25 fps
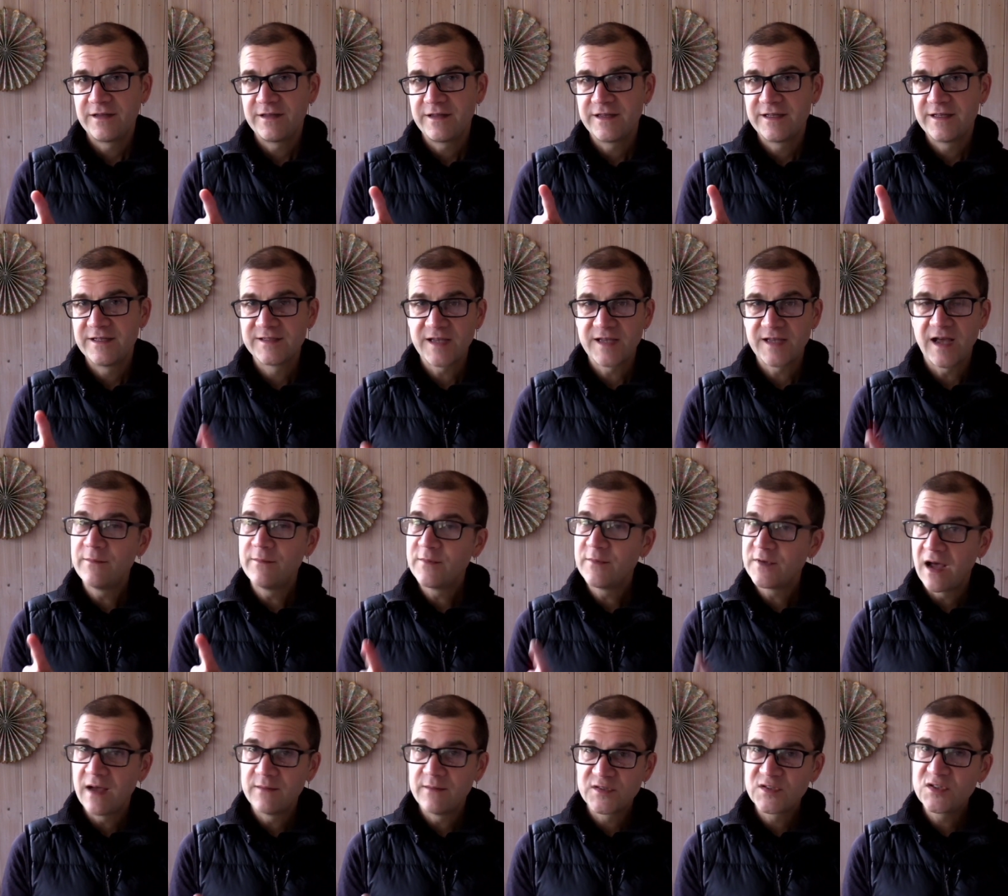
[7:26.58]
is
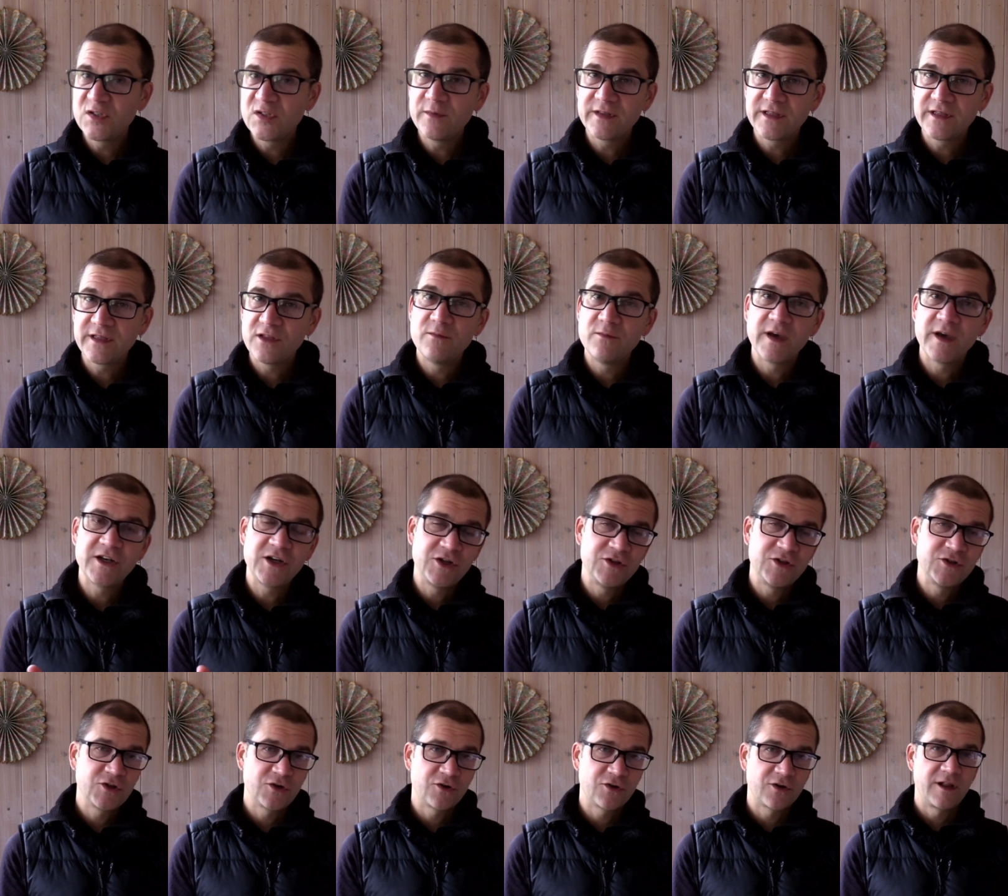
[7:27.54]
I'm assuming that you meant
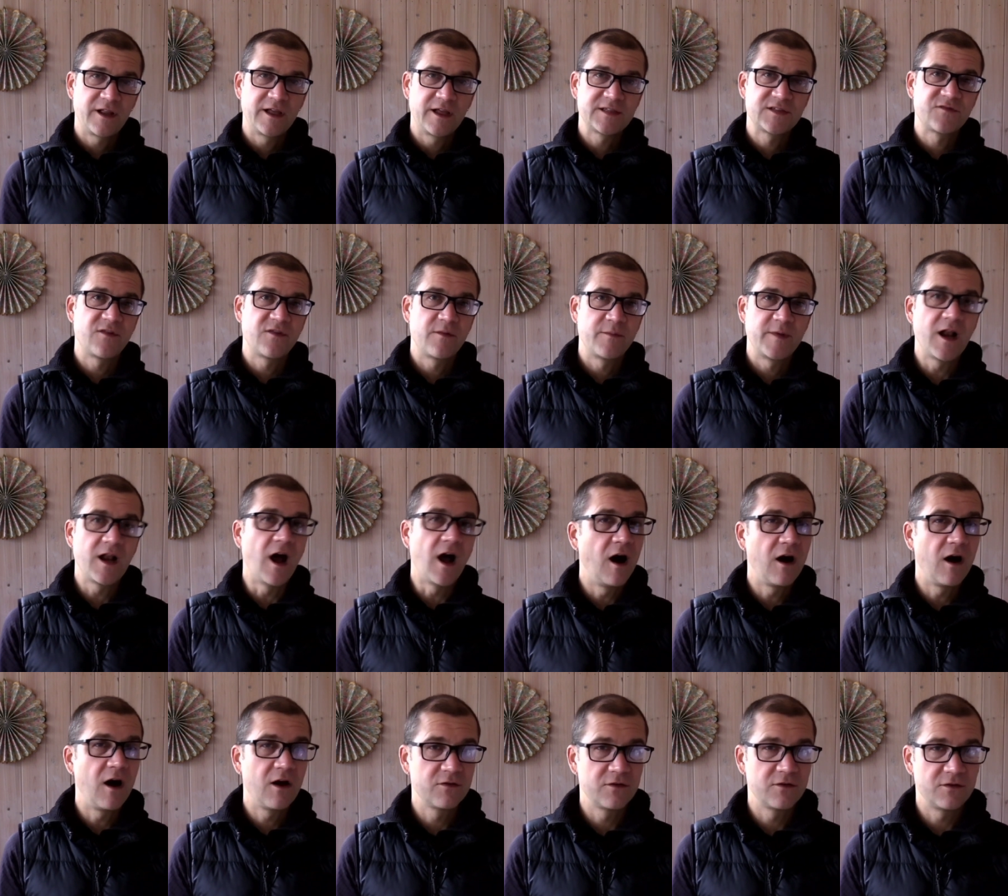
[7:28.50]
internalized from an
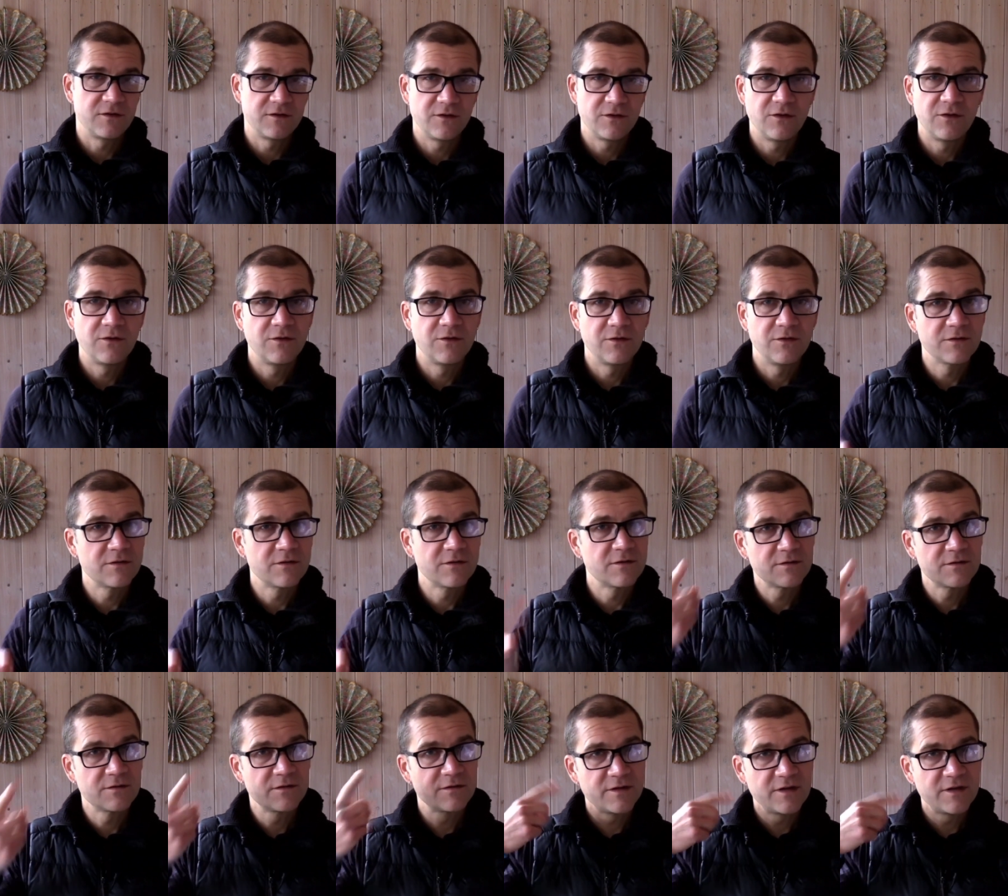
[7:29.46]
aural
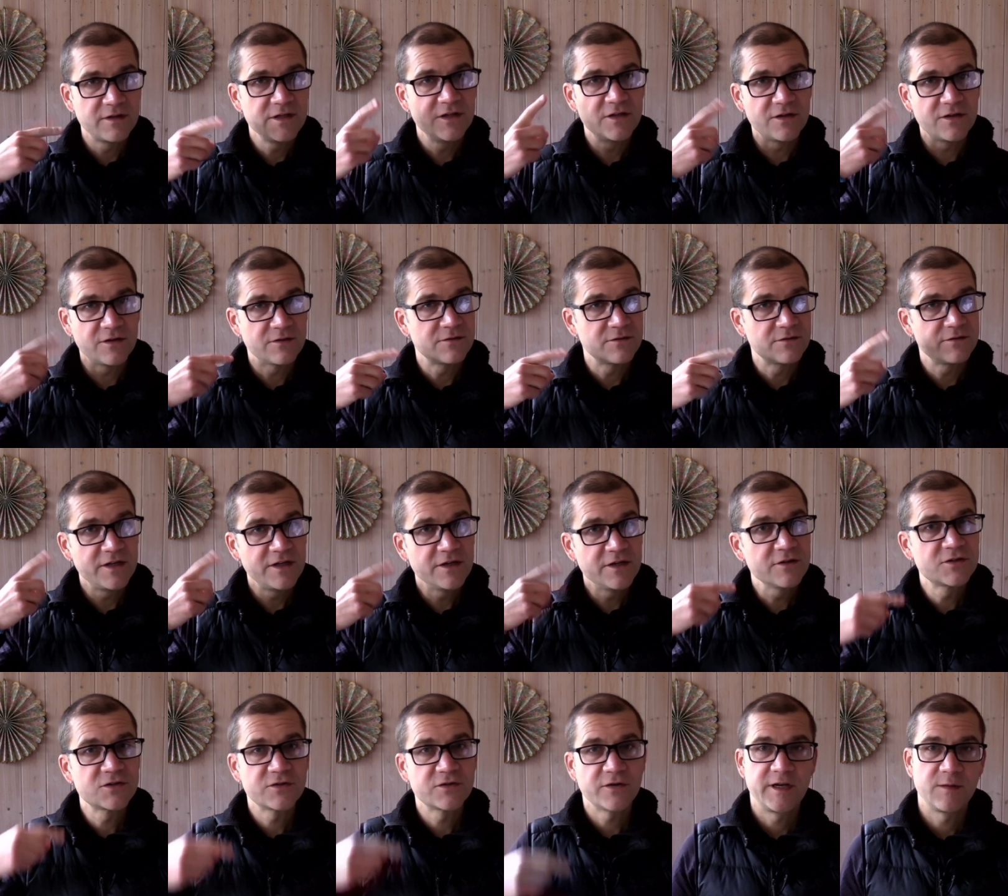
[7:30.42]
or ear
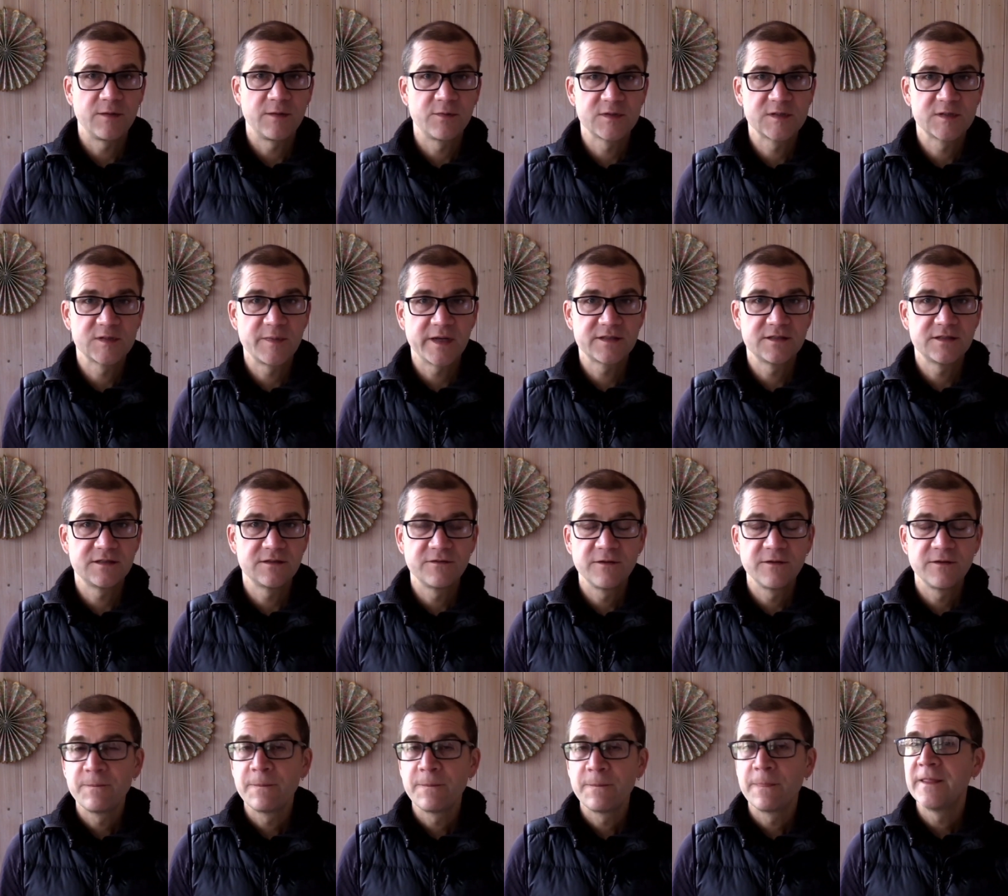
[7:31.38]
training perspective.
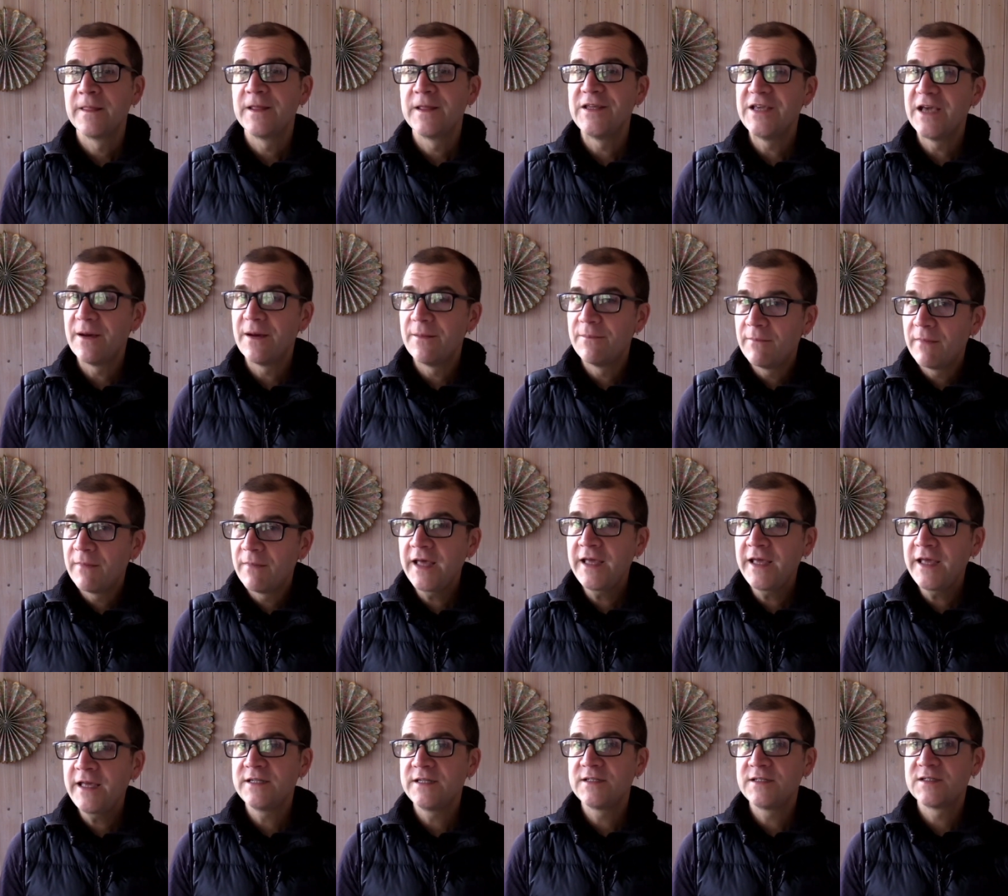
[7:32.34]
You
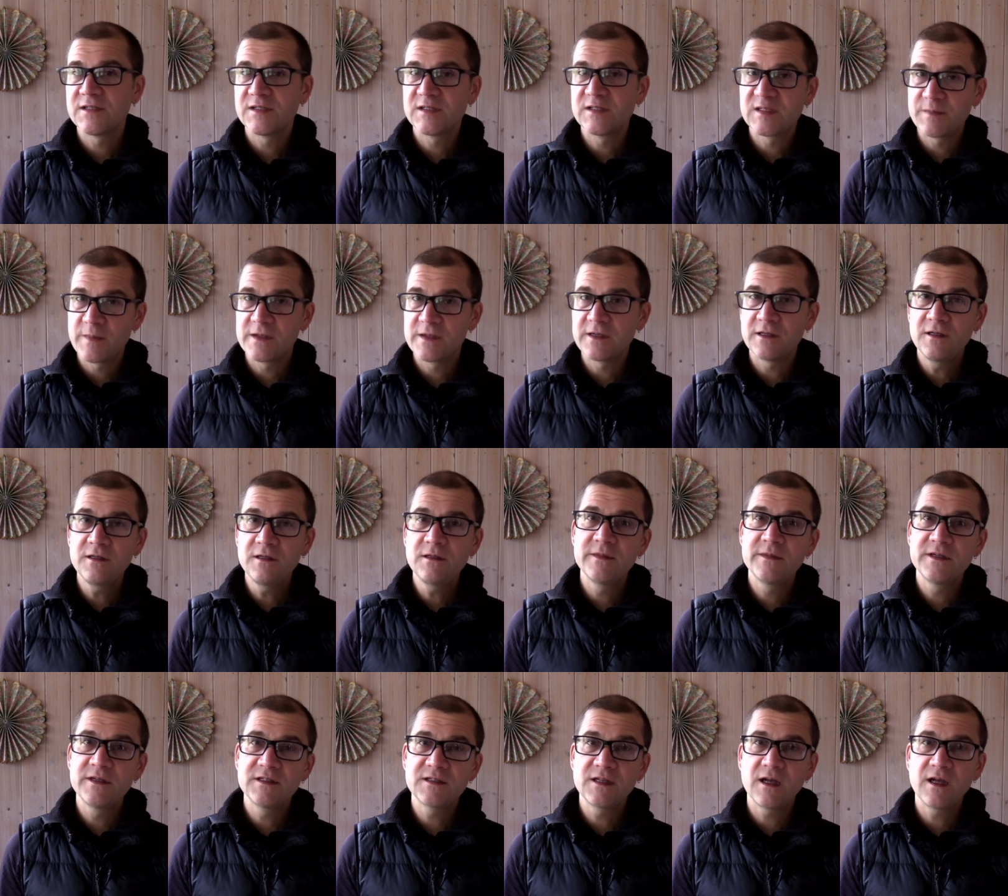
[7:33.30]
might spend a little
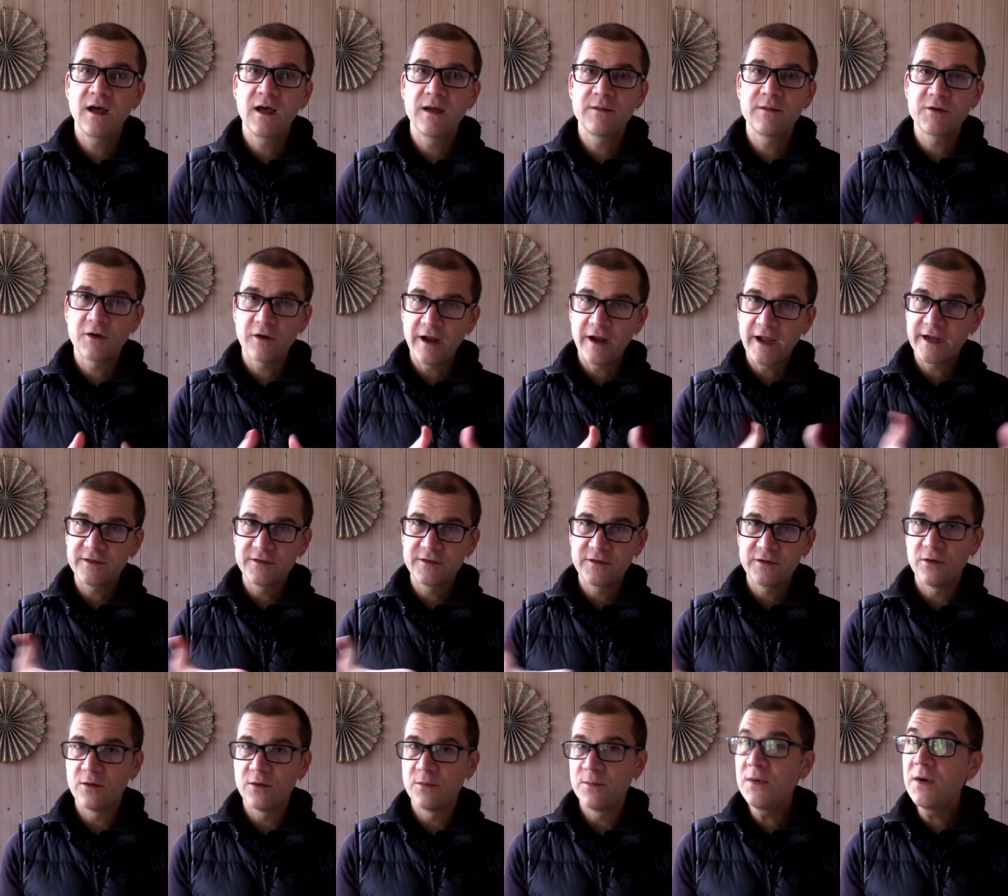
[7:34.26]
bit of time cracking the
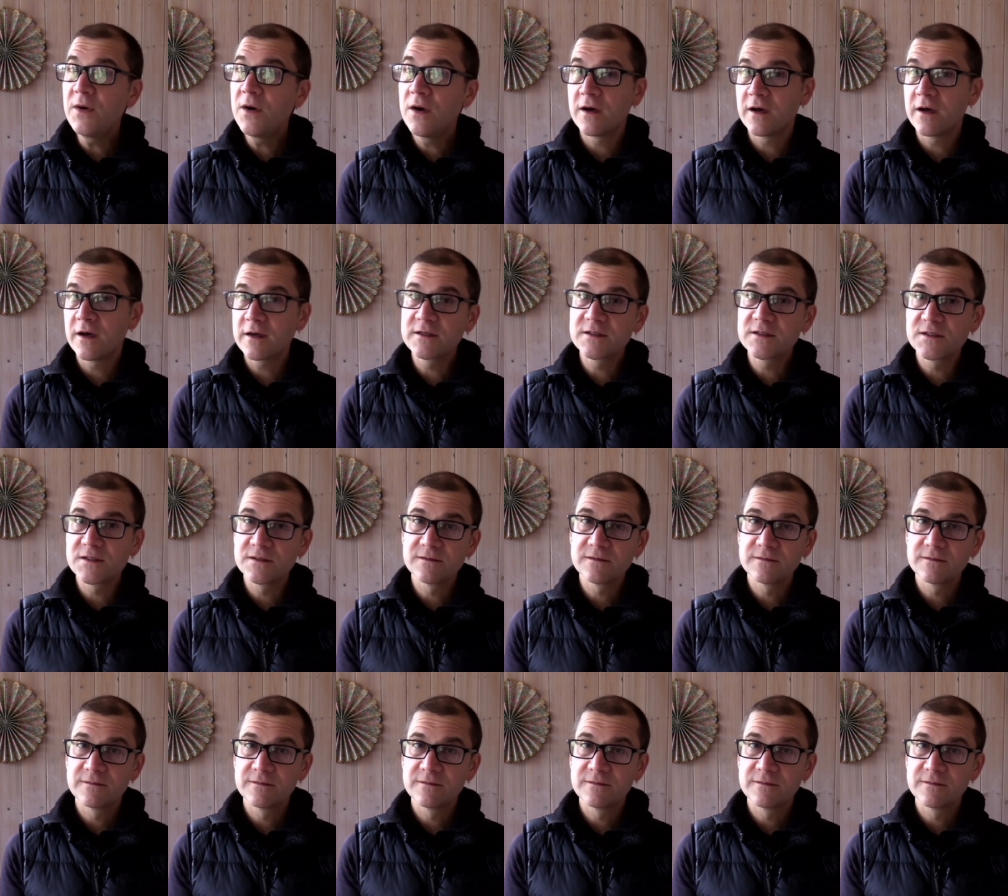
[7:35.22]
old books